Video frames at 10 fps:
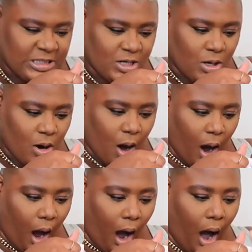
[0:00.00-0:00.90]

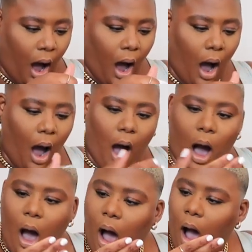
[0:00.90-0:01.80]

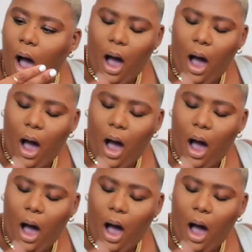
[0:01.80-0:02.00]
Nothing is said.